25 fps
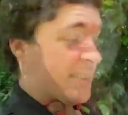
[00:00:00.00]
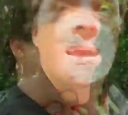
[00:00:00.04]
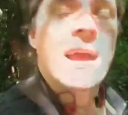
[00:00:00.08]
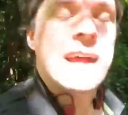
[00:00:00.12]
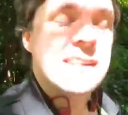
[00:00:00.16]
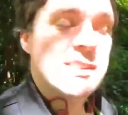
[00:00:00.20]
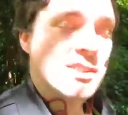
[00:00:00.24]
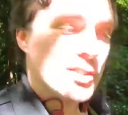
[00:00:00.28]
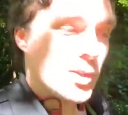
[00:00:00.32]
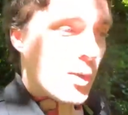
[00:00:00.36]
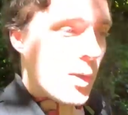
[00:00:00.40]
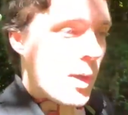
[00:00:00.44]

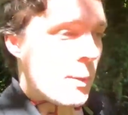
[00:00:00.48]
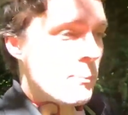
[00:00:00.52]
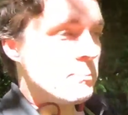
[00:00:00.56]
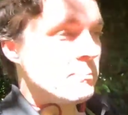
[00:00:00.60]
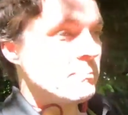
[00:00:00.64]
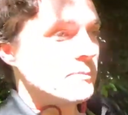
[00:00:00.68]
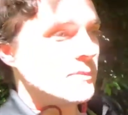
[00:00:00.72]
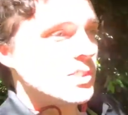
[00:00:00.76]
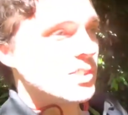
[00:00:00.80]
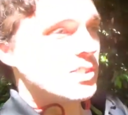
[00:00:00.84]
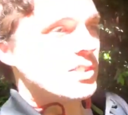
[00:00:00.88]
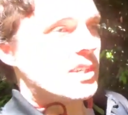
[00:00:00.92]
And so
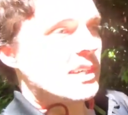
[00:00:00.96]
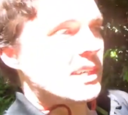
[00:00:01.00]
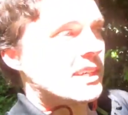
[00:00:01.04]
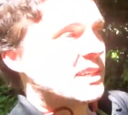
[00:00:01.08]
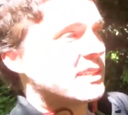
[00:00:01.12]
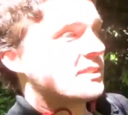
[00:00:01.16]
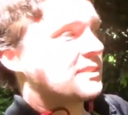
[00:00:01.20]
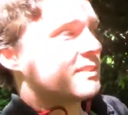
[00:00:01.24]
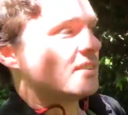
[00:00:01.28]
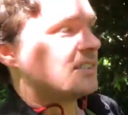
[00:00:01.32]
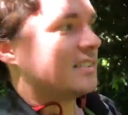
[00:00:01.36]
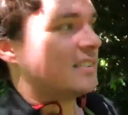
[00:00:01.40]
I'm just gonna
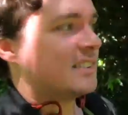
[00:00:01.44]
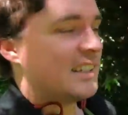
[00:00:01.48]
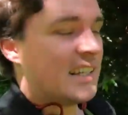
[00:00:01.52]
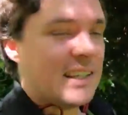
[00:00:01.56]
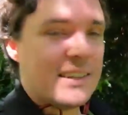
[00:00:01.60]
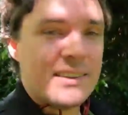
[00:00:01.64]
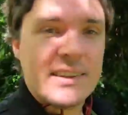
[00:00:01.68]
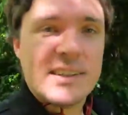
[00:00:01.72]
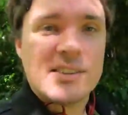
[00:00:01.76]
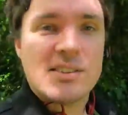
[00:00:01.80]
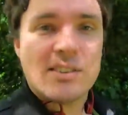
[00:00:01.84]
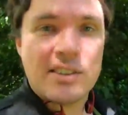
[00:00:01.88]

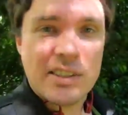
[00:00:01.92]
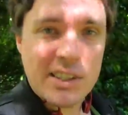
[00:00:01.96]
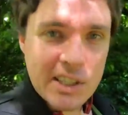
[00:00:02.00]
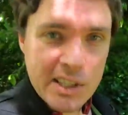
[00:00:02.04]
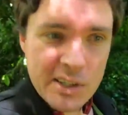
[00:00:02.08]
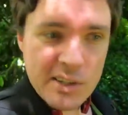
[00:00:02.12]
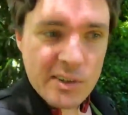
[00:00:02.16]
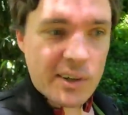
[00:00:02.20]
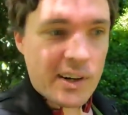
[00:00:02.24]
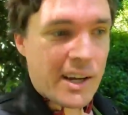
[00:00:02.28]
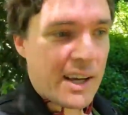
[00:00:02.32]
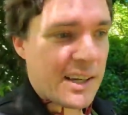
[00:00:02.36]
see this
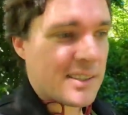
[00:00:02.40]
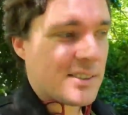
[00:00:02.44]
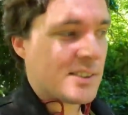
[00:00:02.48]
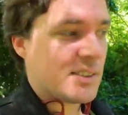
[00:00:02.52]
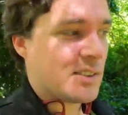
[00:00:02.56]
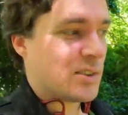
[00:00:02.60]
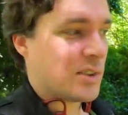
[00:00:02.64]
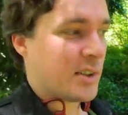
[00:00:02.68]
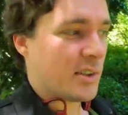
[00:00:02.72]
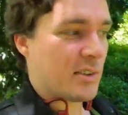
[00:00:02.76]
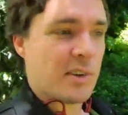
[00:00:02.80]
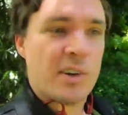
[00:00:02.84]
year as a
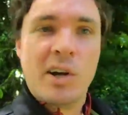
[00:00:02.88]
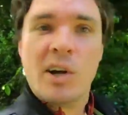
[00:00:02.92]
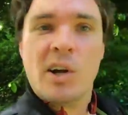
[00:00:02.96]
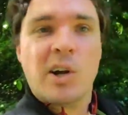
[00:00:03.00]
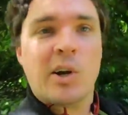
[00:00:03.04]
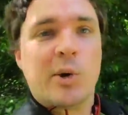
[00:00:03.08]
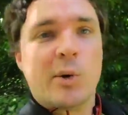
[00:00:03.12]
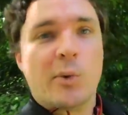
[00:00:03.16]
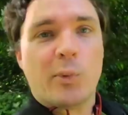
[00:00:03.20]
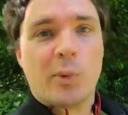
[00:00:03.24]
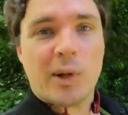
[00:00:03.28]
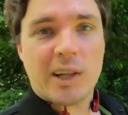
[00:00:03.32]
sort of
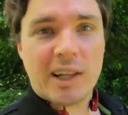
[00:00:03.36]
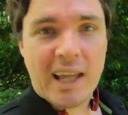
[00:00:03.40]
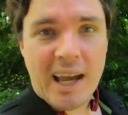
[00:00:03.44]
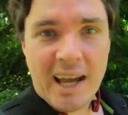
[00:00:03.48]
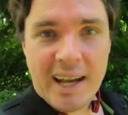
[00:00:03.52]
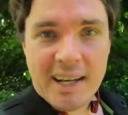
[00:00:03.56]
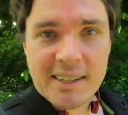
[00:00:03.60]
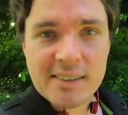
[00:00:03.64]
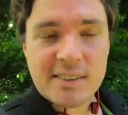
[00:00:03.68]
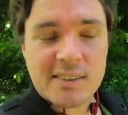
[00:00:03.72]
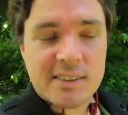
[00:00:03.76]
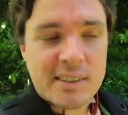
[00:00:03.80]

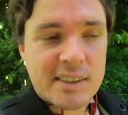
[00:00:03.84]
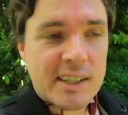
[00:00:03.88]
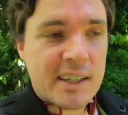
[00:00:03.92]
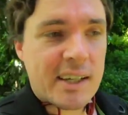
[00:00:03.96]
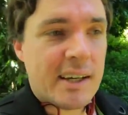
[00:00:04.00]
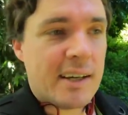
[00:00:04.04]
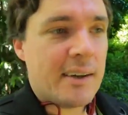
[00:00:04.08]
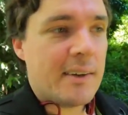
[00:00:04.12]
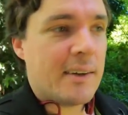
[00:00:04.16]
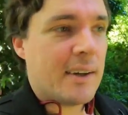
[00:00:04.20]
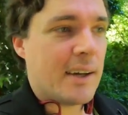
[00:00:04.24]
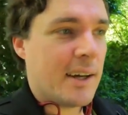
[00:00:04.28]
relax
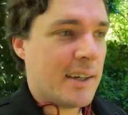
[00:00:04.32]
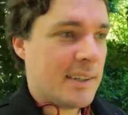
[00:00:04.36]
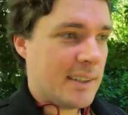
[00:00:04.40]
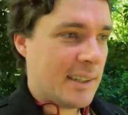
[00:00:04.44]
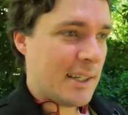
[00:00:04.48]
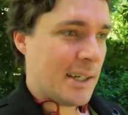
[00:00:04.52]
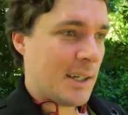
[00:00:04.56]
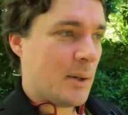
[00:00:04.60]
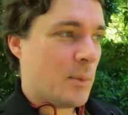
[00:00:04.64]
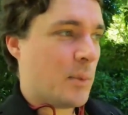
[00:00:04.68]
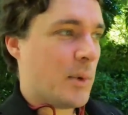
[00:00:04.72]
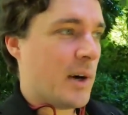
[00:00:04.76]
year, a
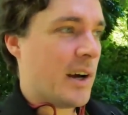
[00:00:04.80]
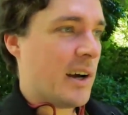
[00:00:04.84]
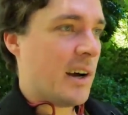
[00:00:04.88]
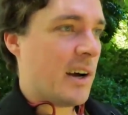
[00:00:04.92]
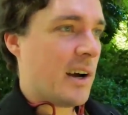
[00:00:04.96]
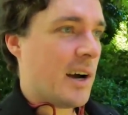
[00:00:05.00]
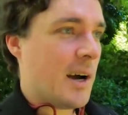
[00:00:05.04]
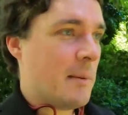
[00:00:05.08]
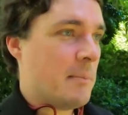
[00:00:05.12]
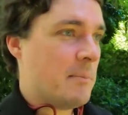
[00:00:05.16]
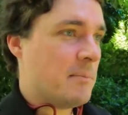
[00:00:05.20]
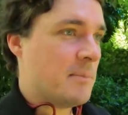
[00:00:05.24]
year where
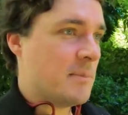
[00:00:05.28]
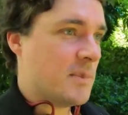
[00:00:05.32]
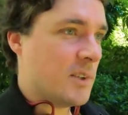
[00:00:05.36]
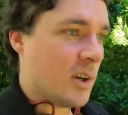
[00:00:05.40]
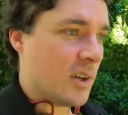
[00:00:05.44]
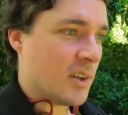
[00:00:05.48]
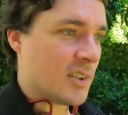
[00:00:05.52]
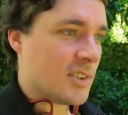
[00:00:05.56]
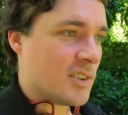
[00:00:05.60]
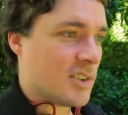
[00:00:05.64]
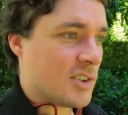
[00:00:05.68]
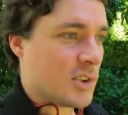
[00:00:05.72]
I'm
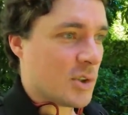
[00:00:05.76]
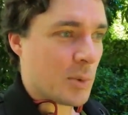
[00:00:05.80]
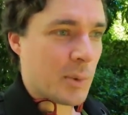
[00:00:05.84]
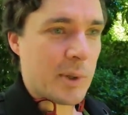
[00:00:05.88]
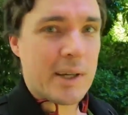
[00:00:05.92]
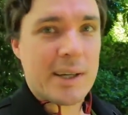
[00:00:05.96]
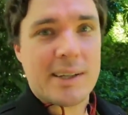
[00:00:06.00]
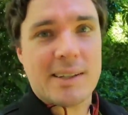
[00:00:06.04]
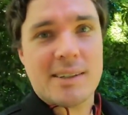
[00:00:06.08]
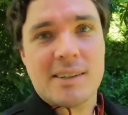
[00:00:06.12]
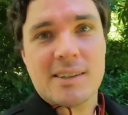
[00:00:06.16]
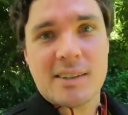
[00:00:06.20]
not
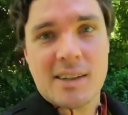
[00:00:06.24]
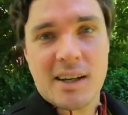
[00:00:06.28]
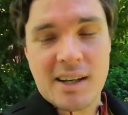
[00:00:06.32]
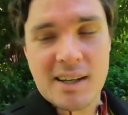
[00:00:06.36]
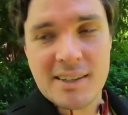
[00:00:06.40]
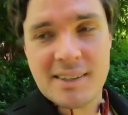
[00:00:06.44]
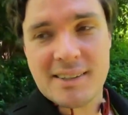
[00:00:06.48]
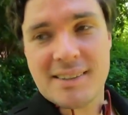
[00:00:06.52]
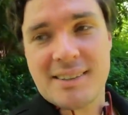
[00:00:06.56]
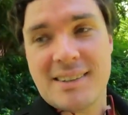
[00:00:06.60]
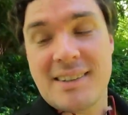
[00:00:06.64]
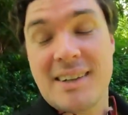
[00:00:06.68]
doing
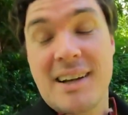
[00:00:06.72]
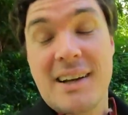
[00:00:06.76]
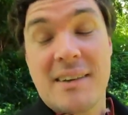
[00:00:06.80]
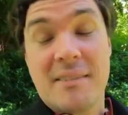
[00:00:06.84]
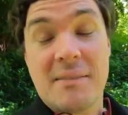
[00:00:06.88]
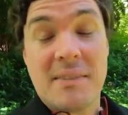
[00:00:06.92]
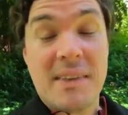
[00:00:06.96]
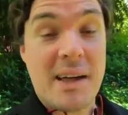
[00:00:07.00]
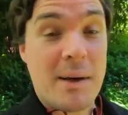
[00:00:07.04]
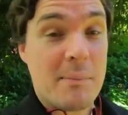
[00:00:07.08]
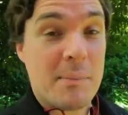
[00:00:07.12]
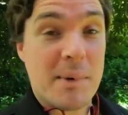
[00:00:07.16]
and not
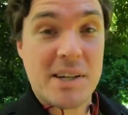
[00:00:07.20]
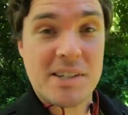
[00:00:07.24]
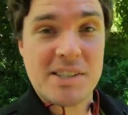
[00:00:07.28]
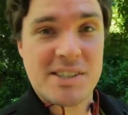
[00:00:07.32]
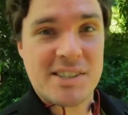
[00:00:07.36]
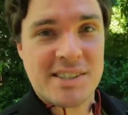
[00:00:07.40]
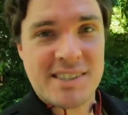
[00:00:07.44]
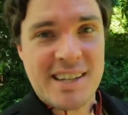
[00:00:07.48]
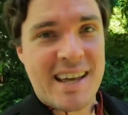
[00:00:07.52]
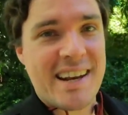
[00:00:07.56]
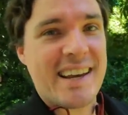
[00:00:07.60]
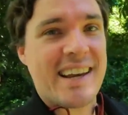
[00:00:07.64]
that much
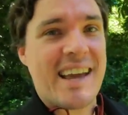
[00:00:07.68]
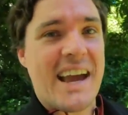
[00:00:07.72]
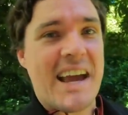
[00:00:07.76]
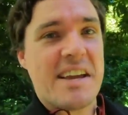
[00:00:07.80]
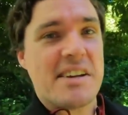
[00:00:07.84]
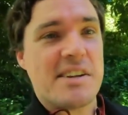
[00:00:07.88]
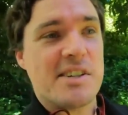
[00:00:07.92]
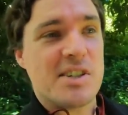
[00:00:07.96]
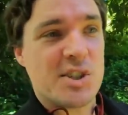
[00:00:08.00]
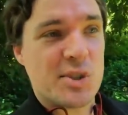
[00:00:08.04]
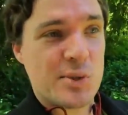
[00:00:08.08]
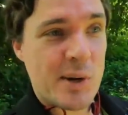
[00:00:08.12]

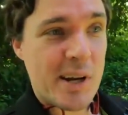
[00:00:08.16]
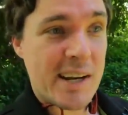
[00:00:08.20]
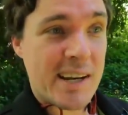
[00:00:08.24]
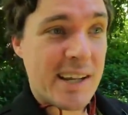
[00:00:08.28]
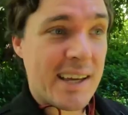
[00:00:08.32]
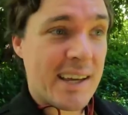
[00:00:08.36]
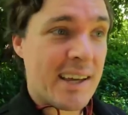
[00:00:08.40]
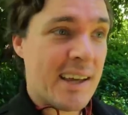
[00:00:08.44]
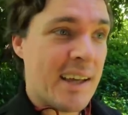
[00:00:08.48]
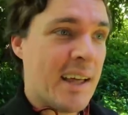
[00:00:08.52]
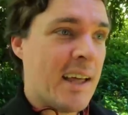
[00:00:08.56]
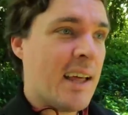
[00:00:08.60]
dedicated
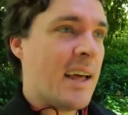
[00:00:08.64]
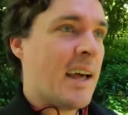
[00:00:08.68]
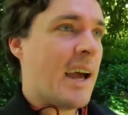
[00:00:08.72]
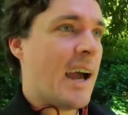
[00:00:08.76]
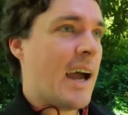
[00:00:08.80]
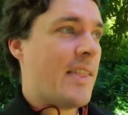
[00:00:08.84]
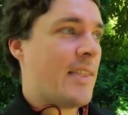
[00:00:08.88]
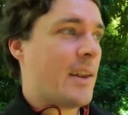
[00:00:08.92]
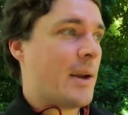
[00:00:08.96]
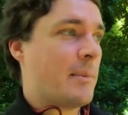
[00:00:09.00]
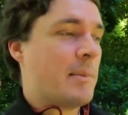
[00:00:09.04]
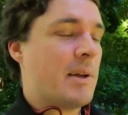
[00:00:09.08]
training,
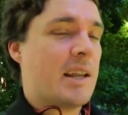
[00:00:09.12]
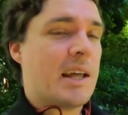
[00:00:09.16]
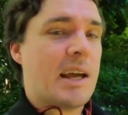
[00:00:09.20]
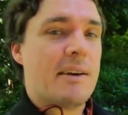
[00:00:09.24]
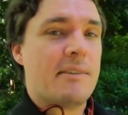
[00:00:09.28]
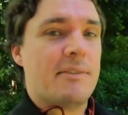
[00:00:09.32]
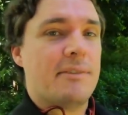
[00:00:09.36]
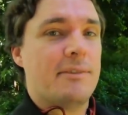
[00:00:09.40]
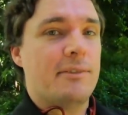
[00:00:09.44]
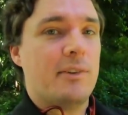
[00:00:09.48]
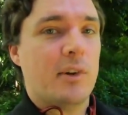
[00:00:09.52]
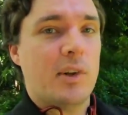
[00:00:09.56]
and then I'm going to
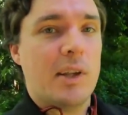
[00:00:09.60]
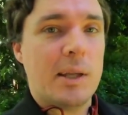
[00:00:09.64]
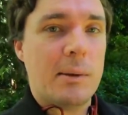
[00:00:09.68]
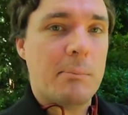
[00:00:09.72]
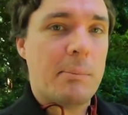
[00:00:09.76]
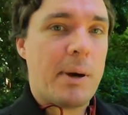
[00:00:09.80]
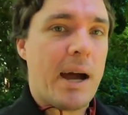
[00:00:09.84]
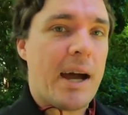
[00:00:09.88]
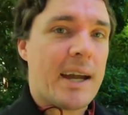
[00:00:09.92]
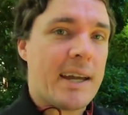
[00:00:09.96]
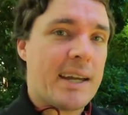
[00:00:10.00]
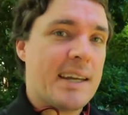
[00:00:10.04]
get fully
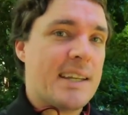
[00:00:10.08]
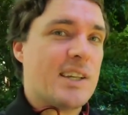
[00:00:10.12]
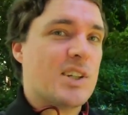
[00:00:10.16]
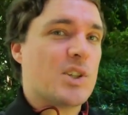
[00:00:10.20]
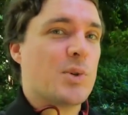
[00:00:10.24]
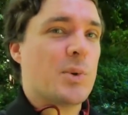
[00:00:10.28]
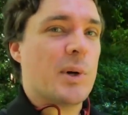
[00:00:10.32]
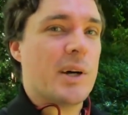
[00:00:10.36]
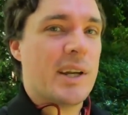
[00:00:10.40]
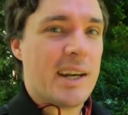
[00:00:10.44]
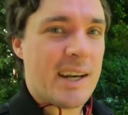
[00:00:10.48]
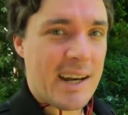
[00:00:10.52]
back
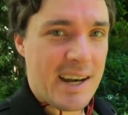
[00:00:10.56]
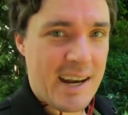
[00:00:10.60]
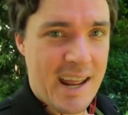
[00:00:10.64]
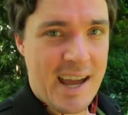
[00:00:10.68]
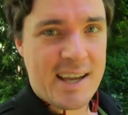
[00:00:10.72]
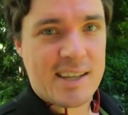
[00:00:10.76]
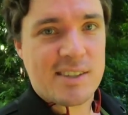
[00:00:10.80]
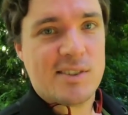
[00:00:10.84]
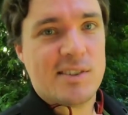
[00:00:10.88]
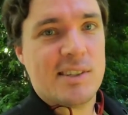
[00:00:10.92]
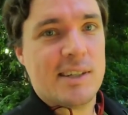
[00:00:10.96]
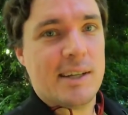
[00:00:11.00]
into it
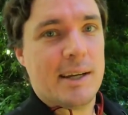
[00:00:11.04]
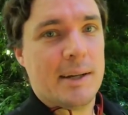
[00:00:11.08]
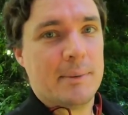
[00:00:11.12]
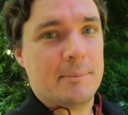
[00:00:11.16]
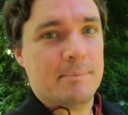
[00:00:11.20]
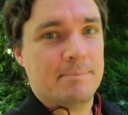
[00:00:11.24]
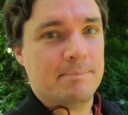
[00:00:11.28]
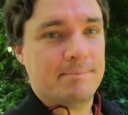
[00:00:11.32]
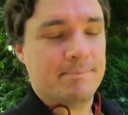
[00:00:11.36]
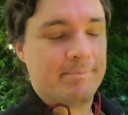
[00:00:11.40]
next year.